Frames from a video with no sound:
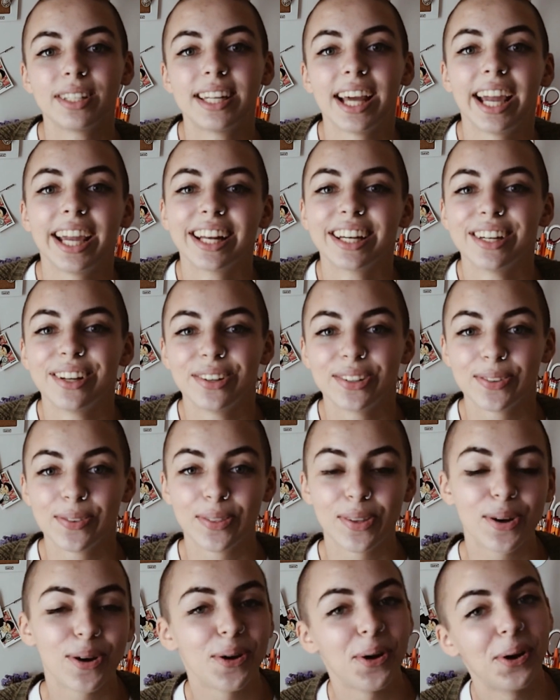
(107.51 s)
diagnosed with
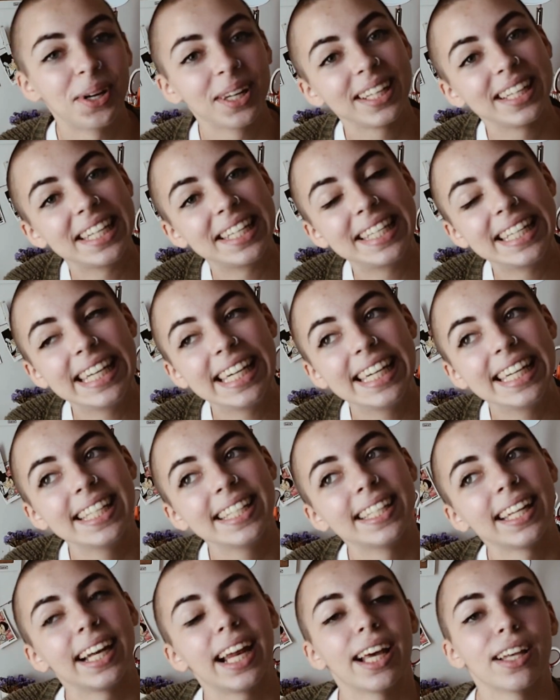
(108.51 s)
a chronic disease
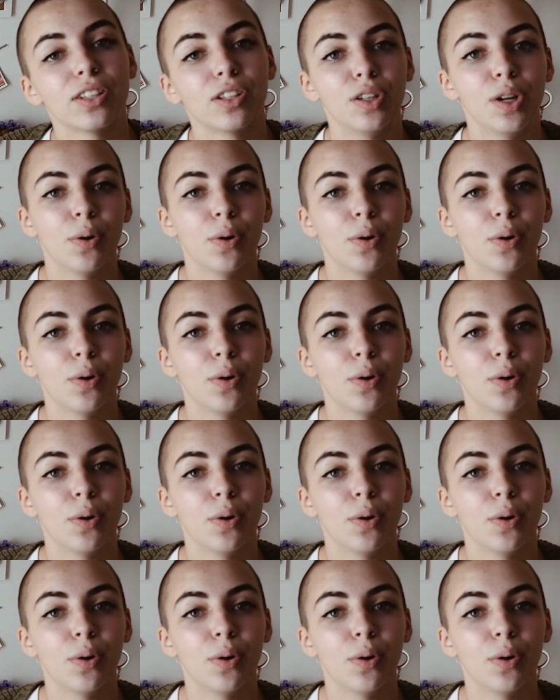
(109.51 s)
that has